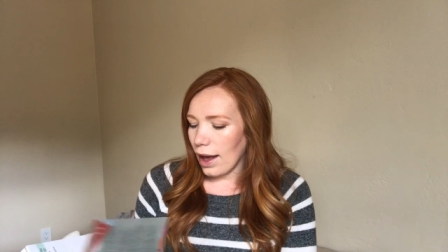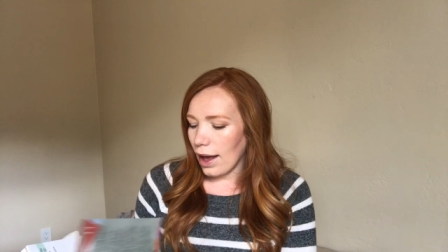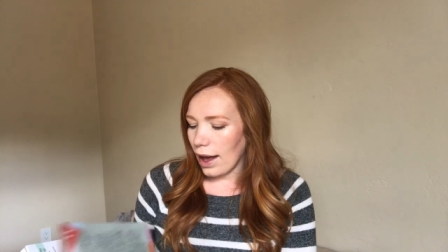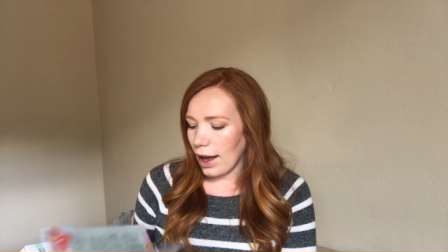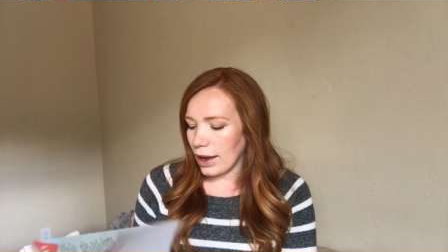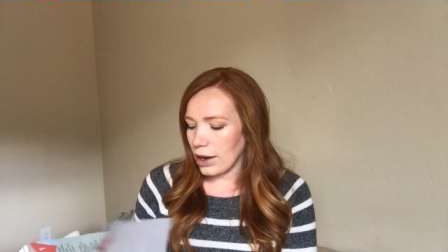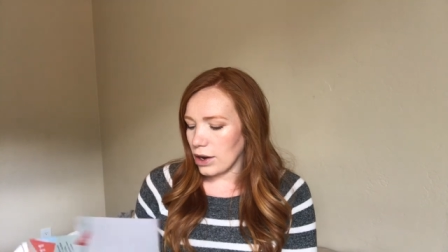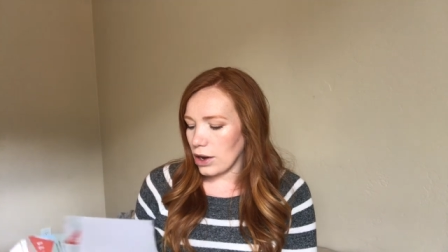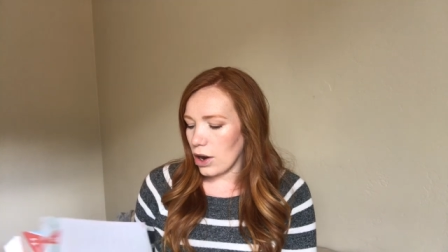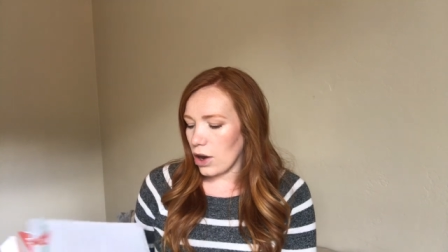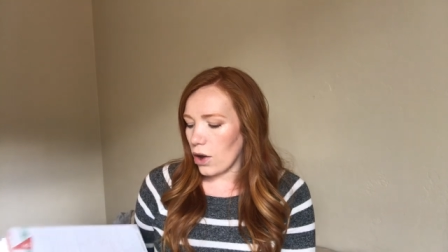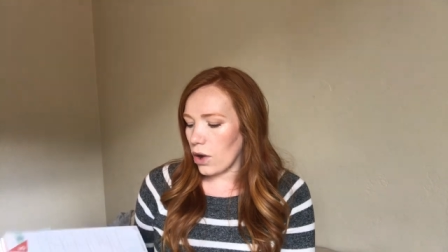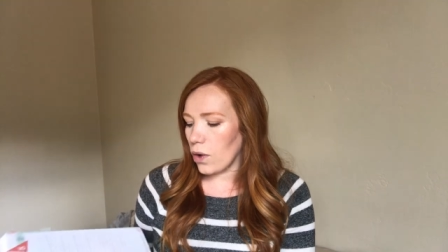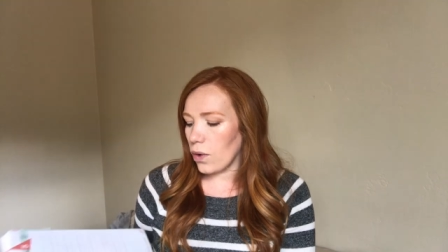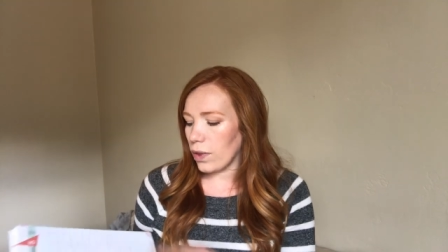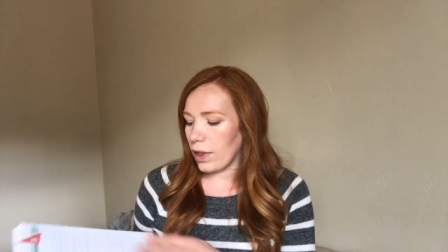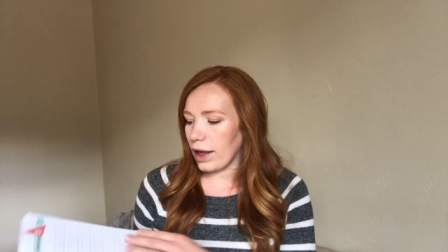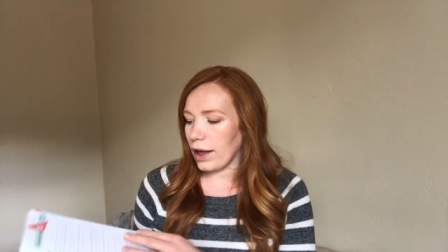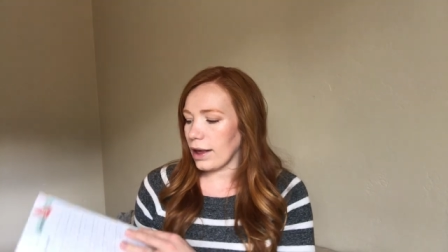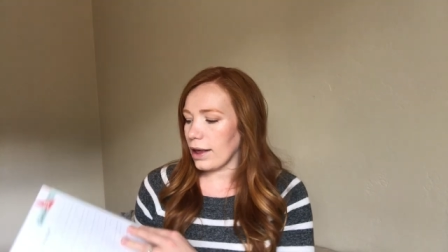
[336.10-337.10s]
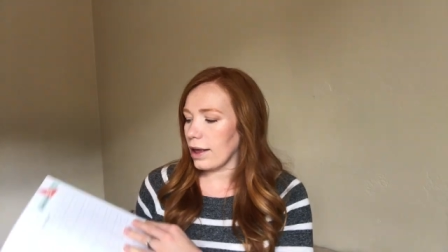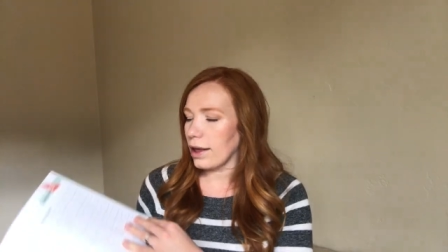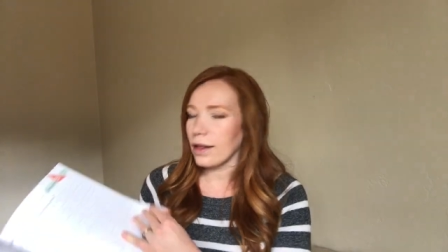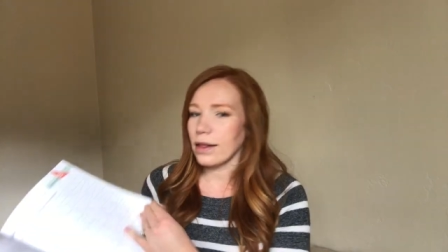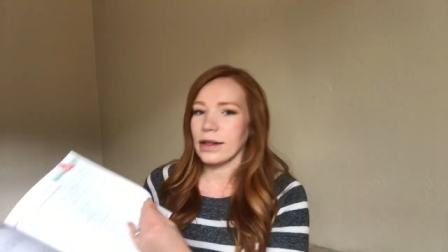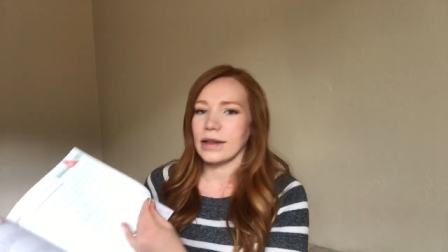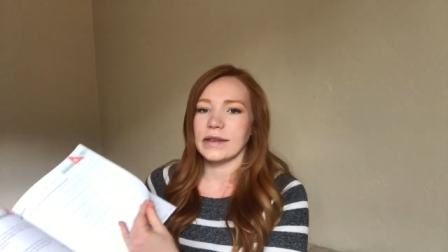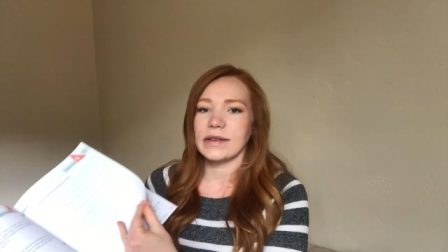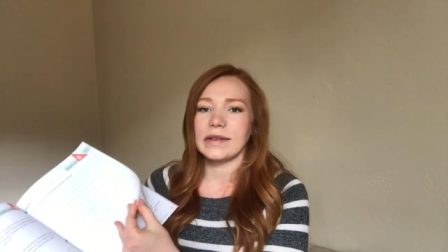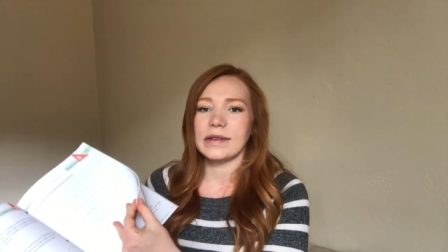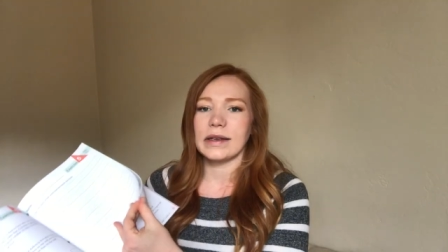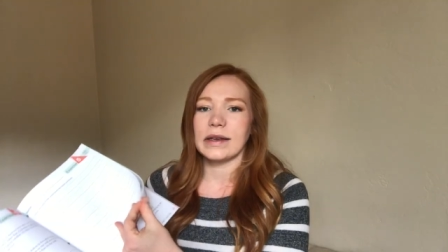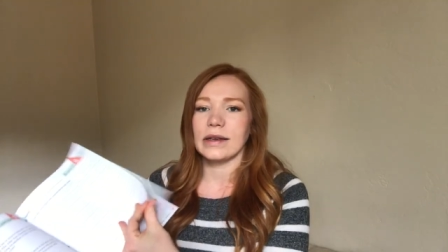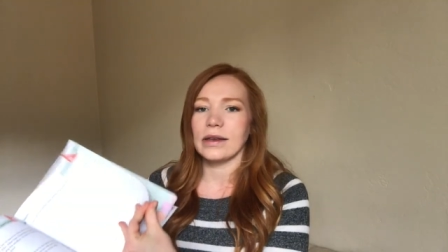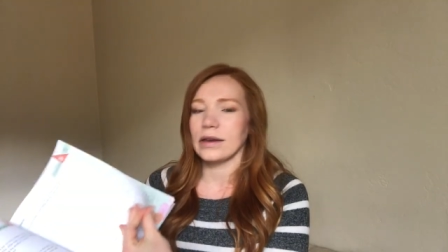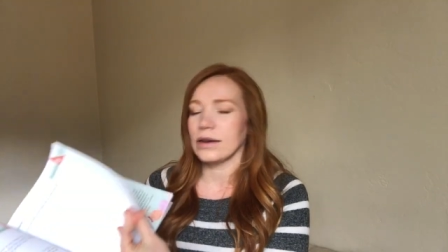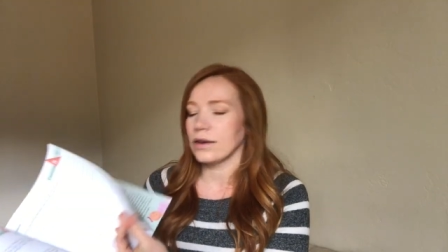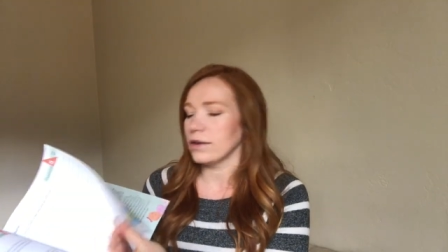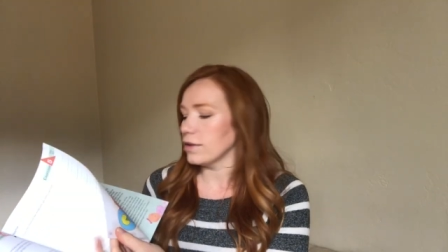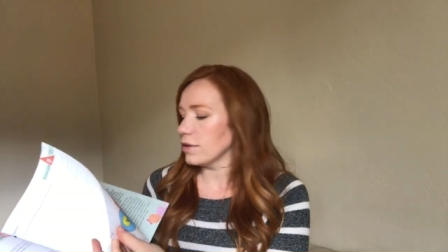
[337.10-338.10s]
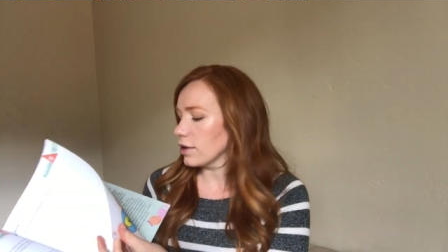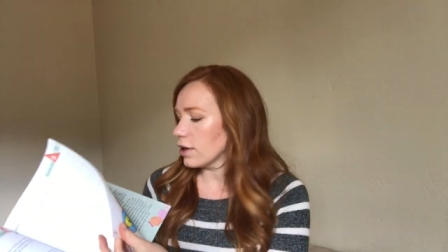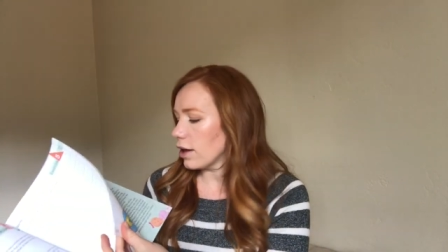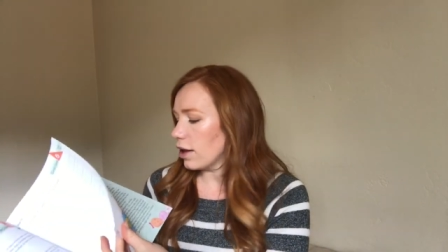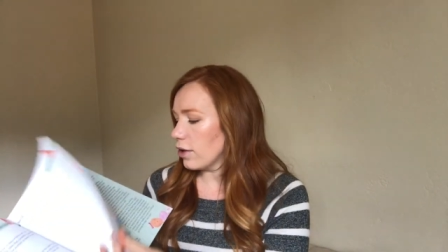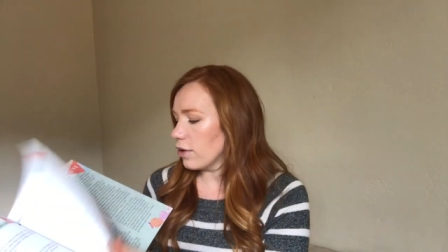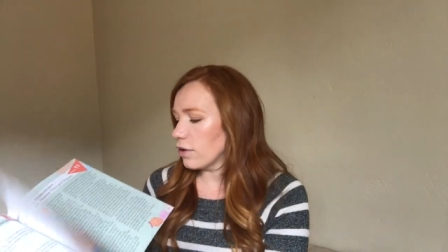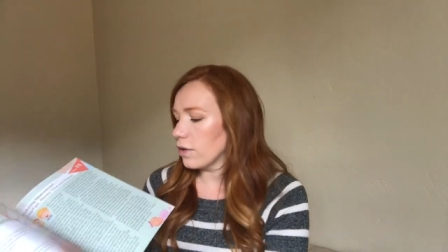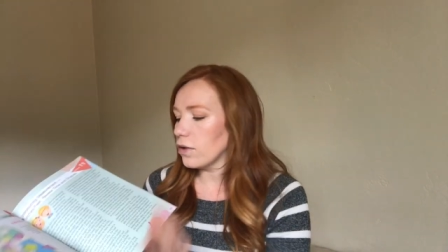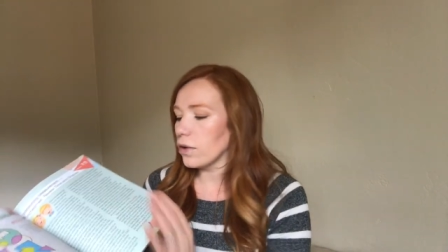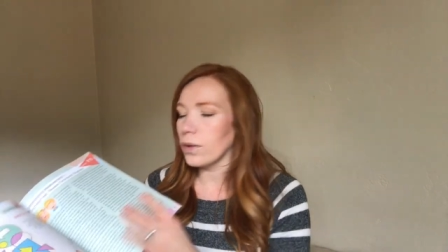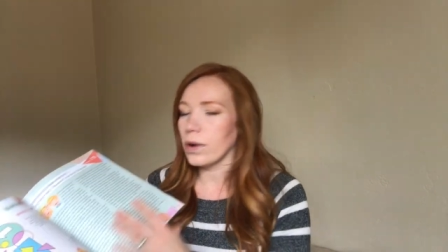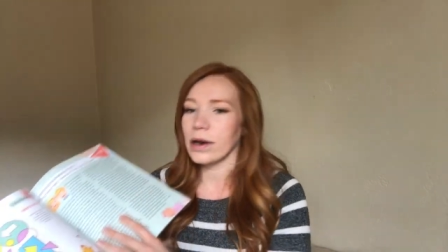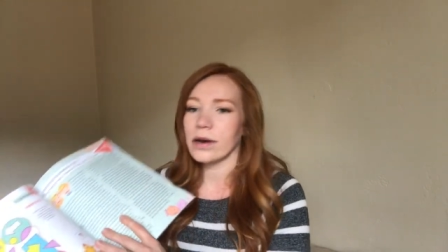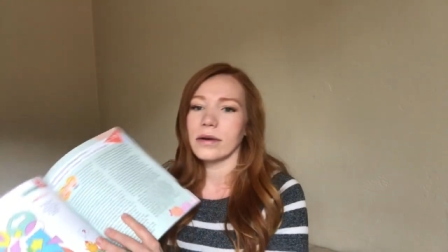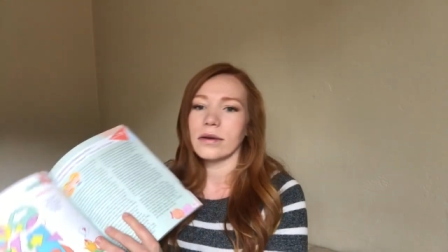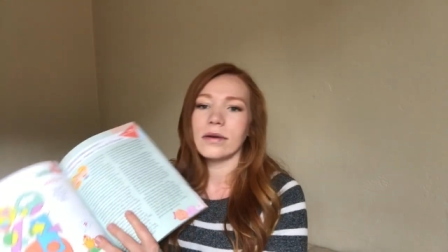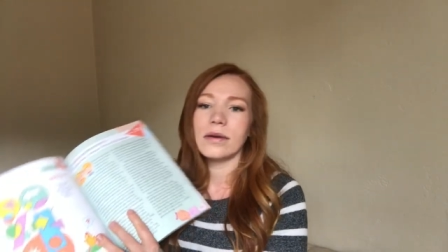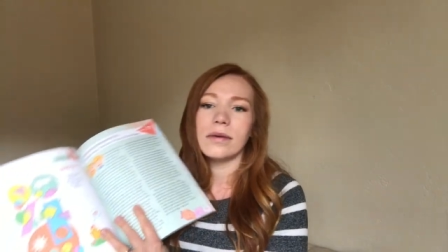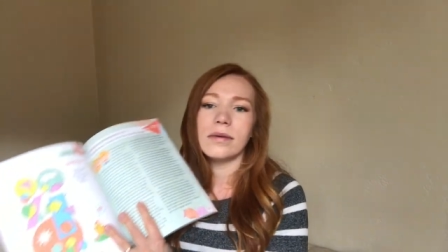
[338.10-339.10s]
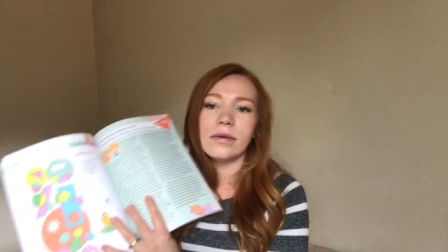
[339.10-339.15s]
I know, like, let's see, here's a colorful one.